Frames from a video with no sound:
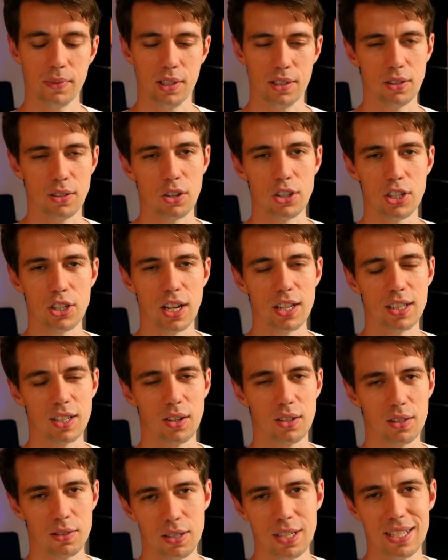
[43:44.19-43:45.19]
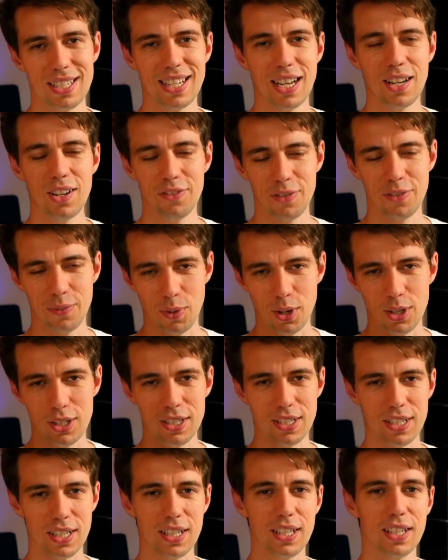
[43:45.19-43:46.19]
Not shutdown, state of
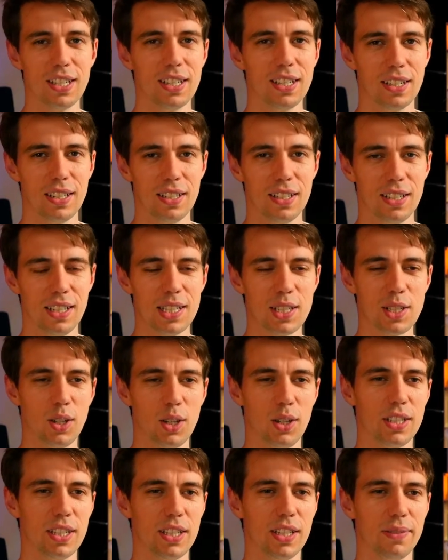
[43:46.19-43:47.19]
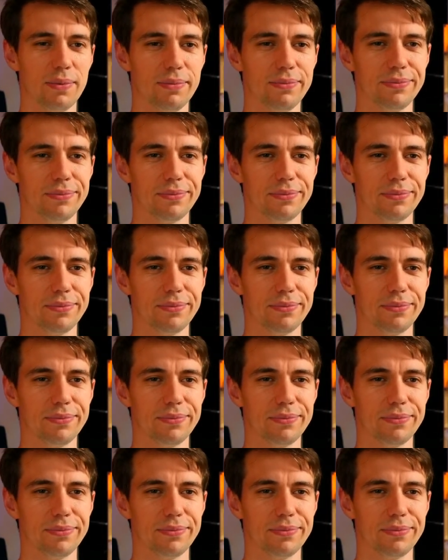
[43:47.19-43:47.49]
emergency, it's called here.